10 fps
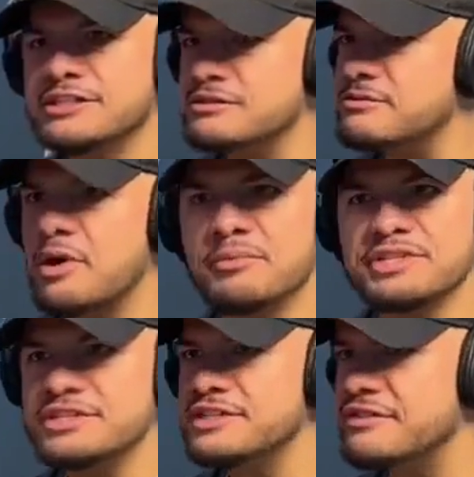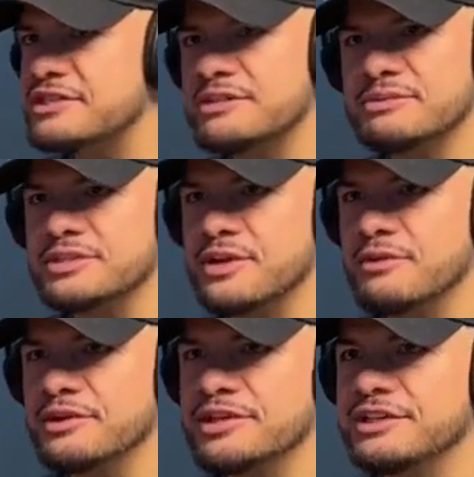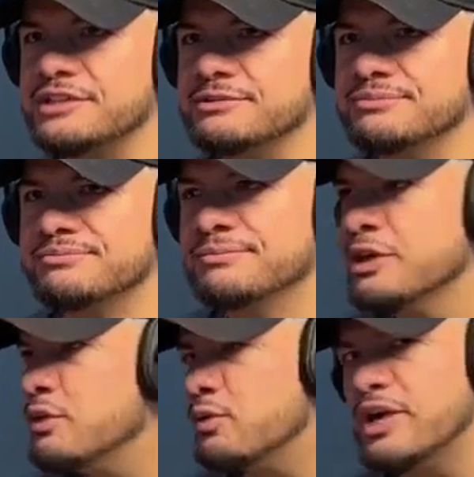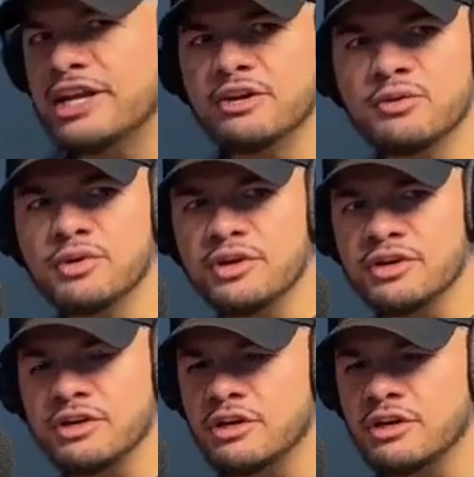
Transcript: some small business stuff to keep us going, and mm. we're not nowhere.